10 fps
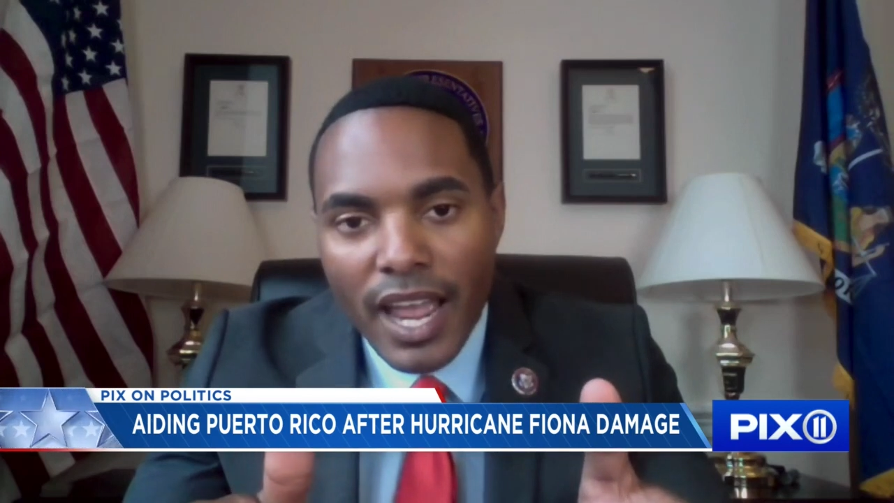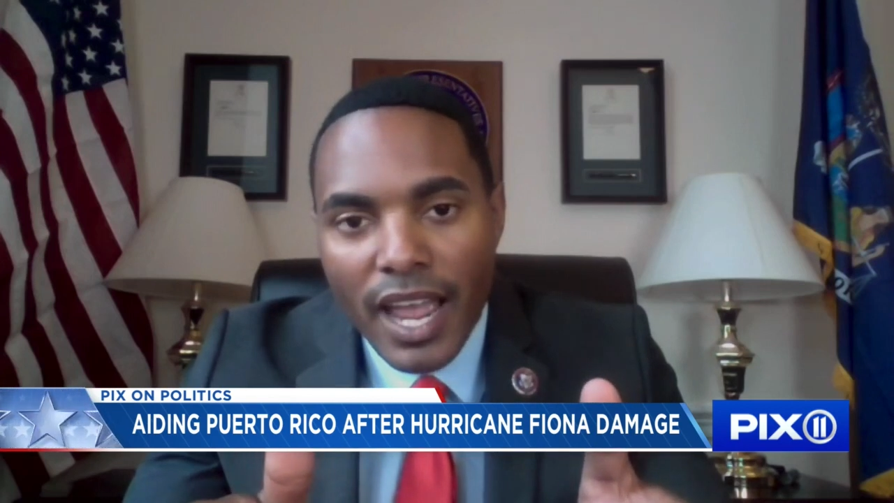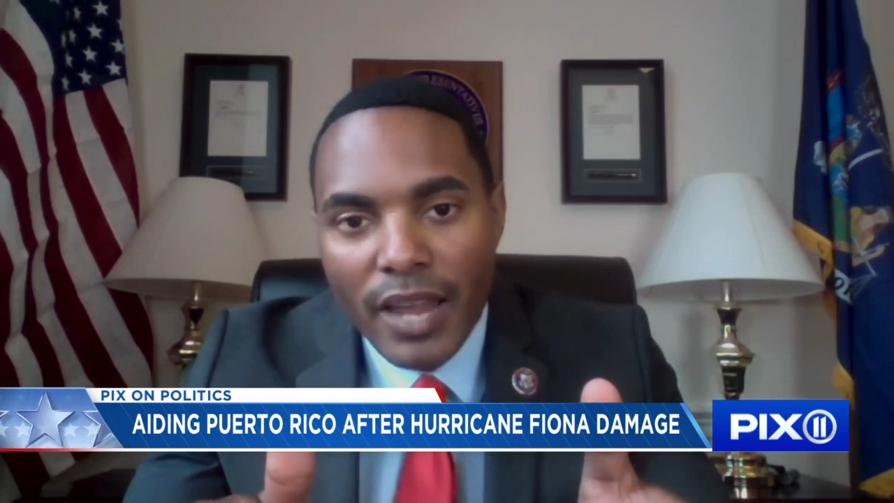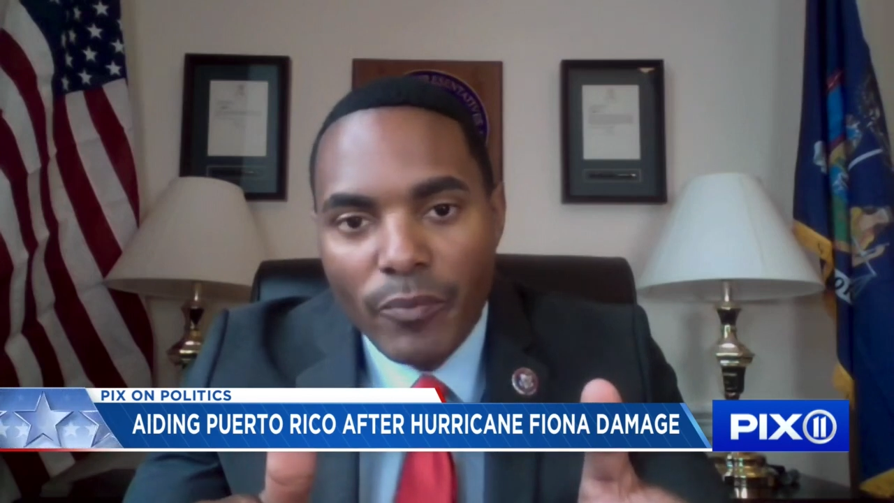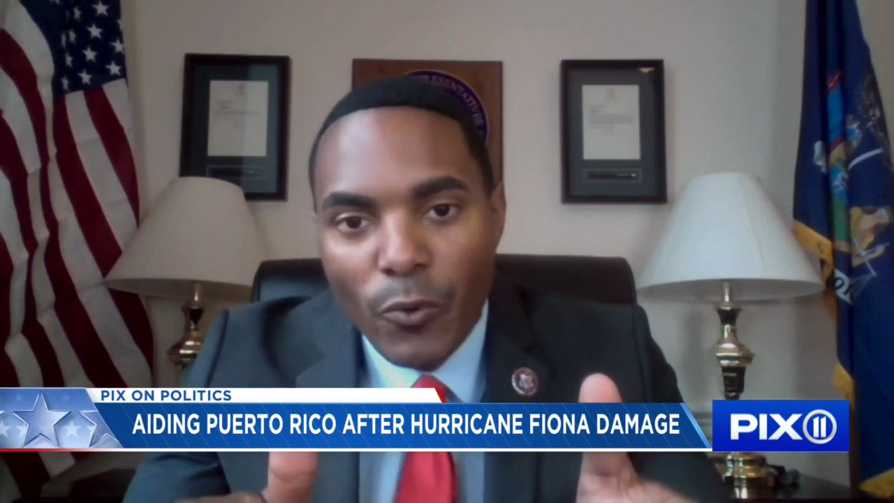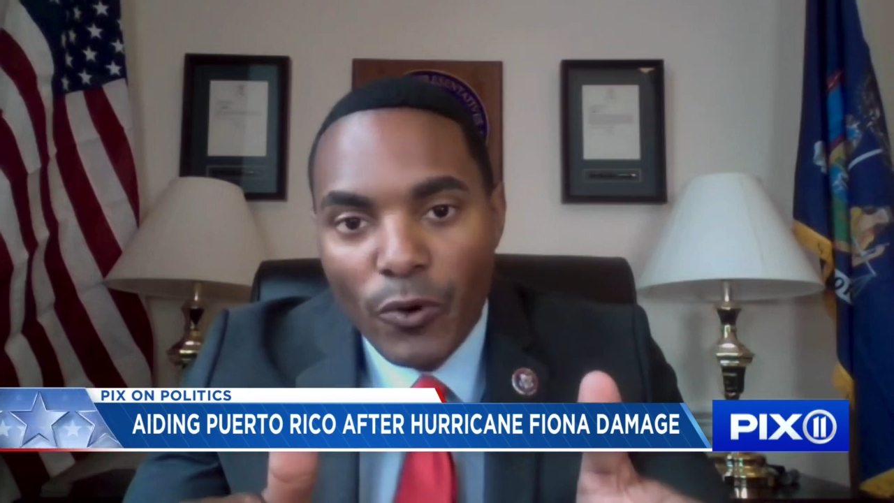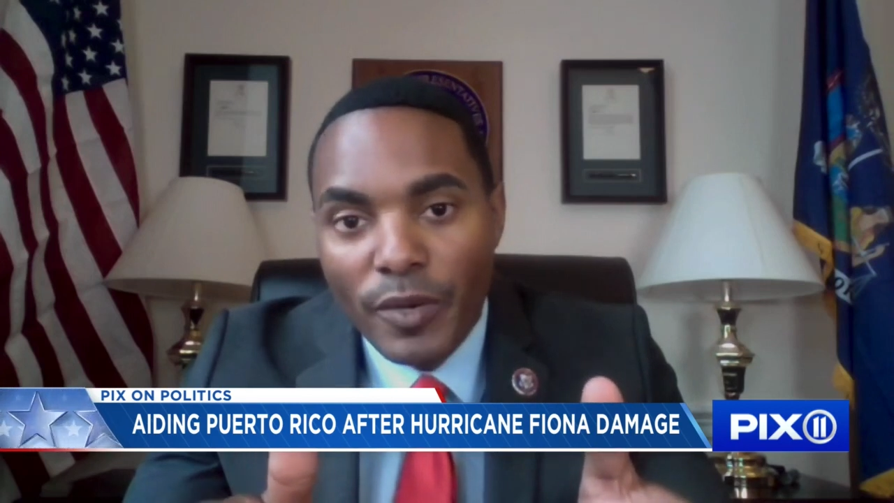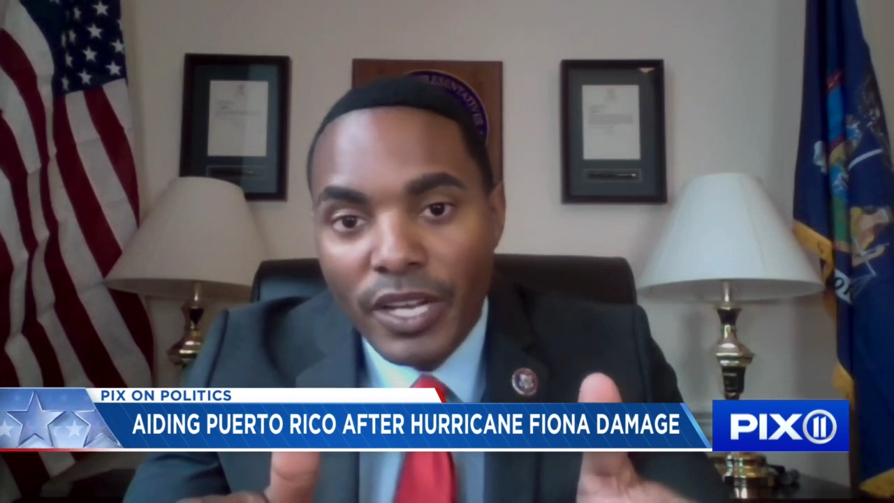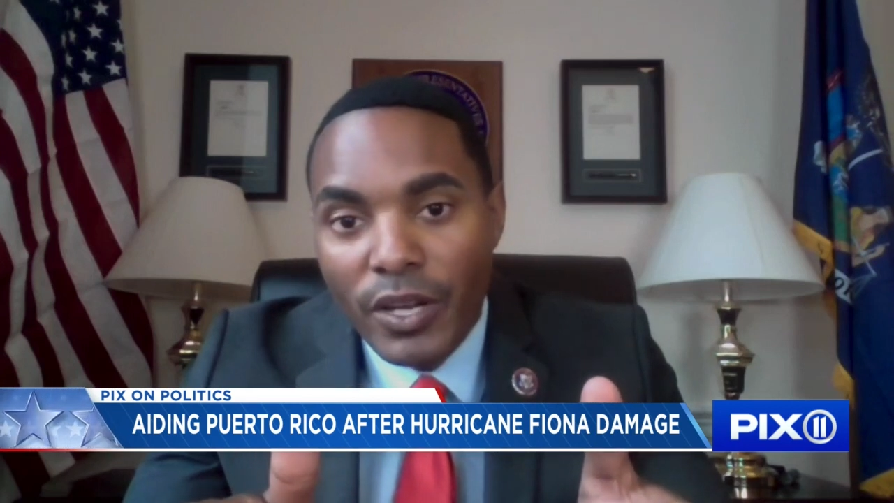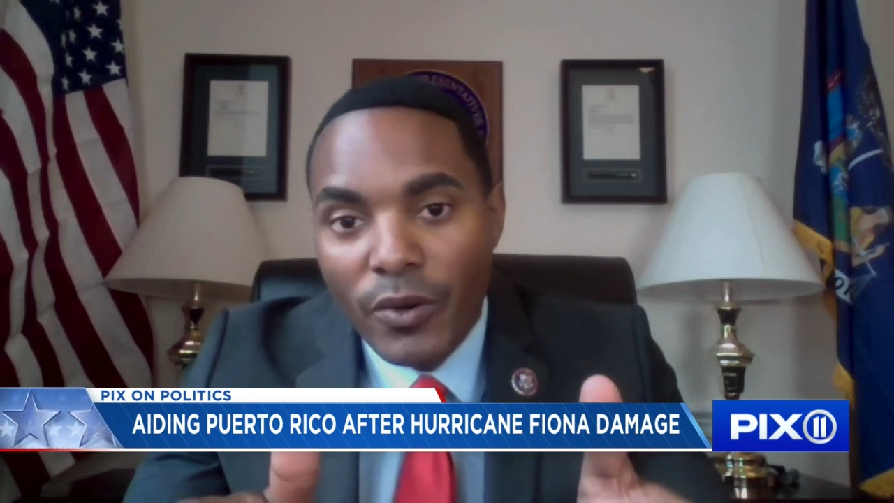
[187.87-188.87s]
And Puerto
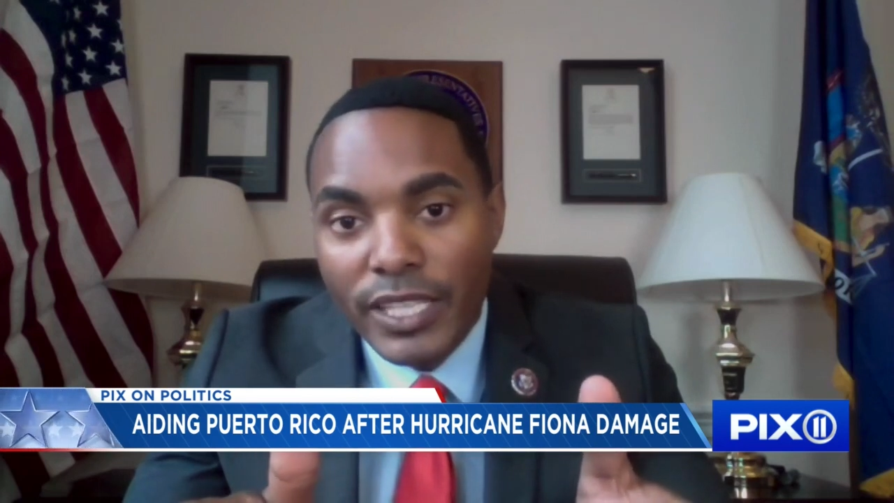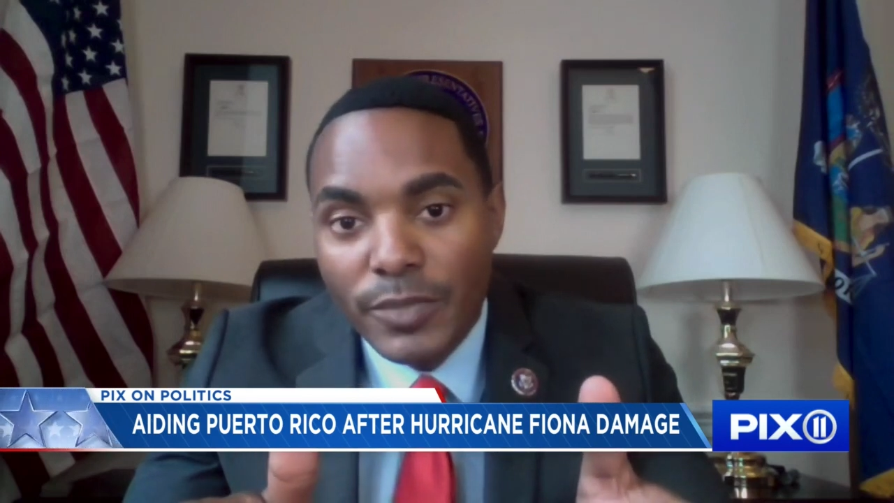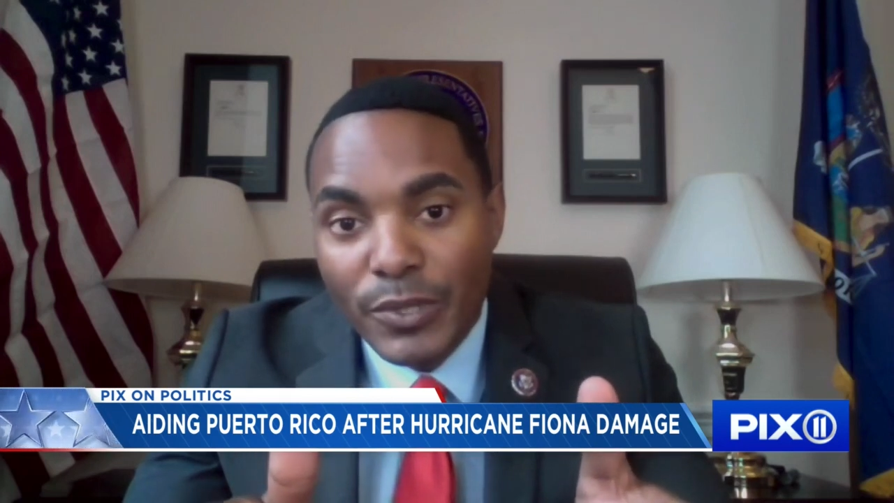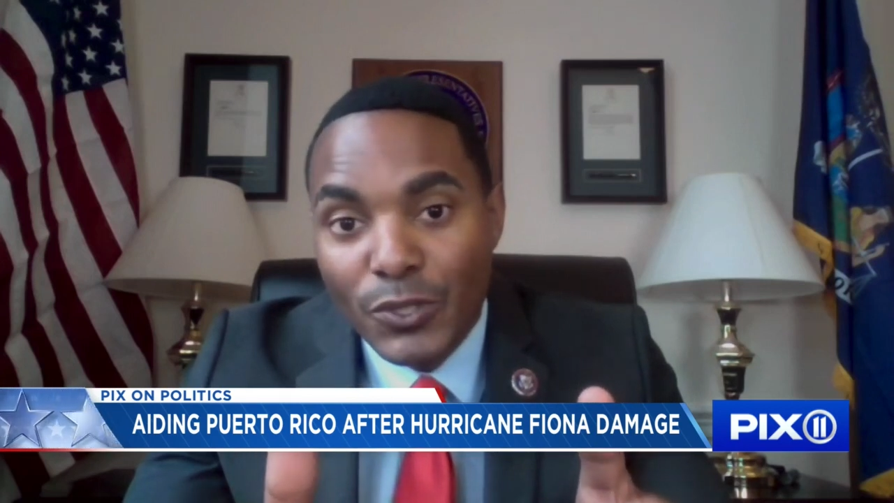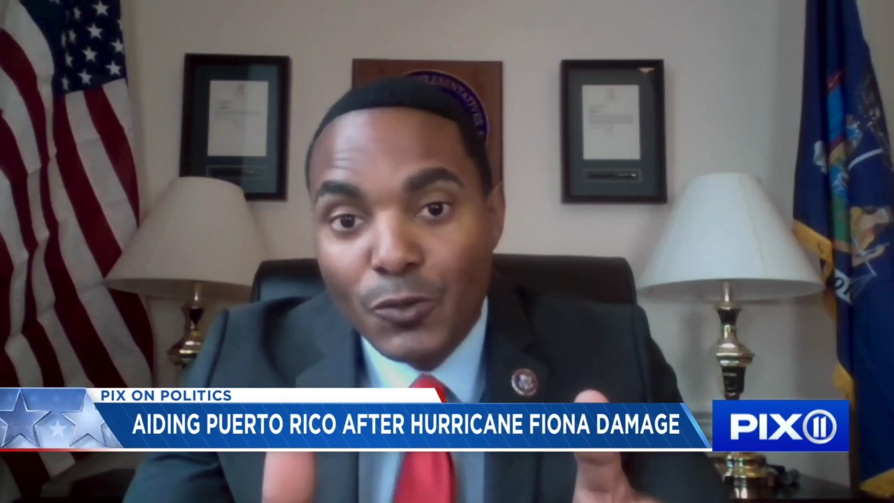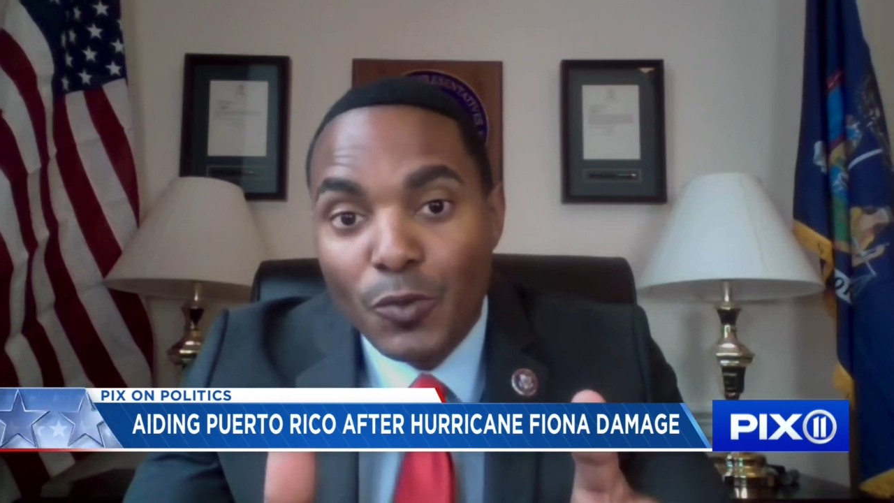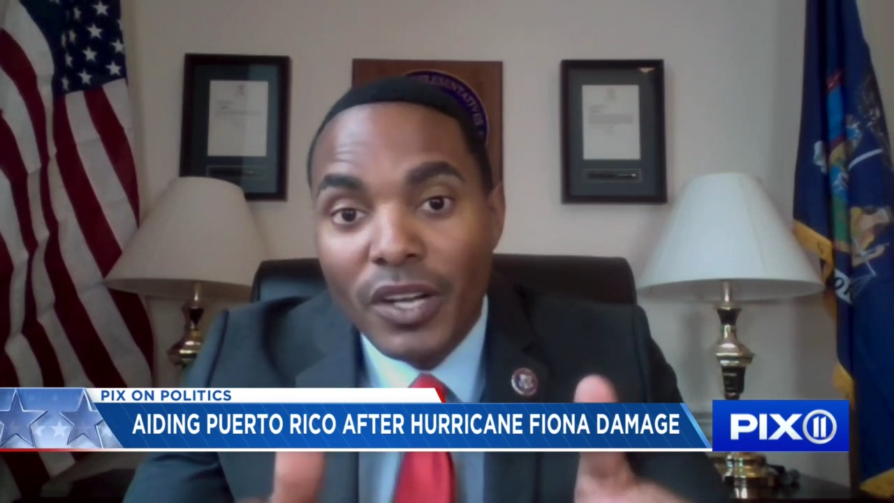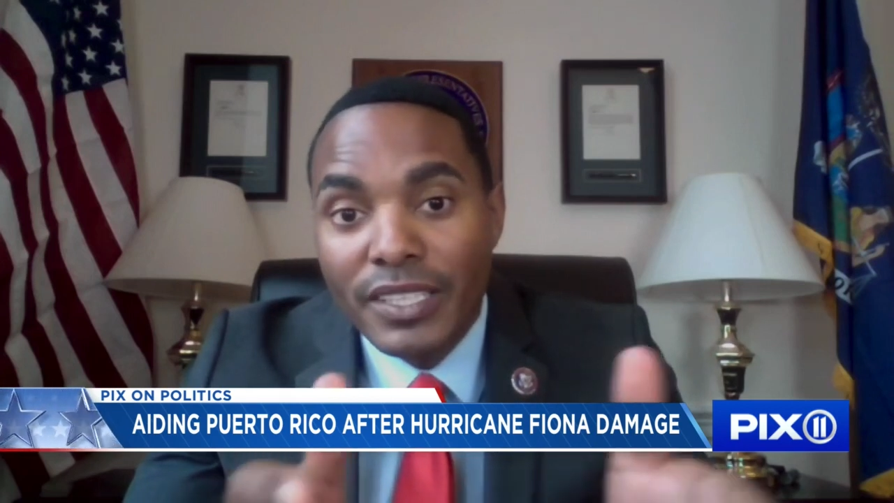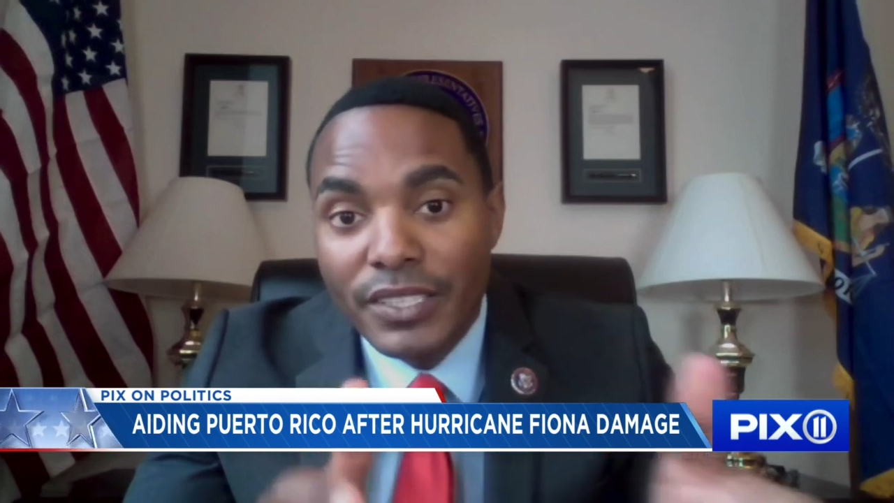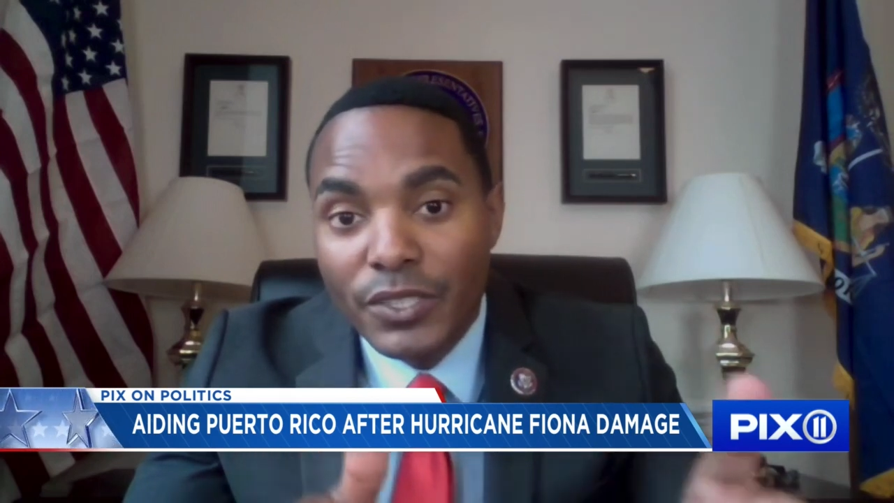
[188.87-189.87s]
Rico has been
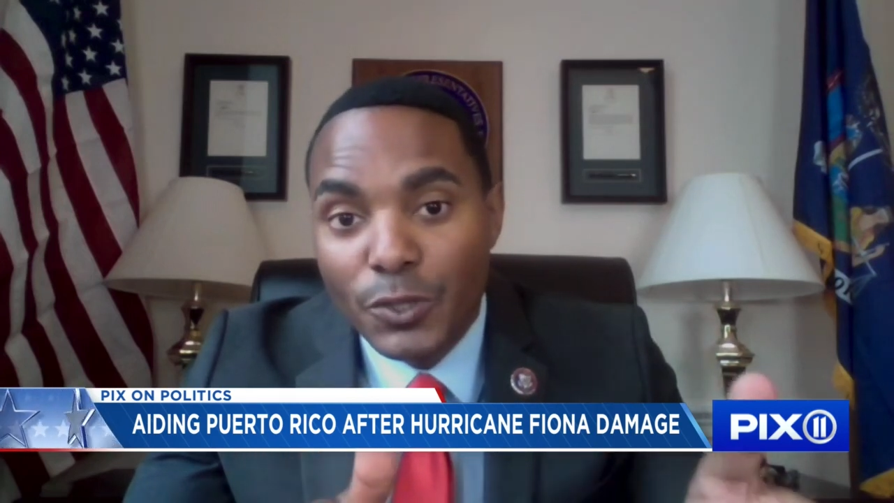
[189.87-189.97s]
struggling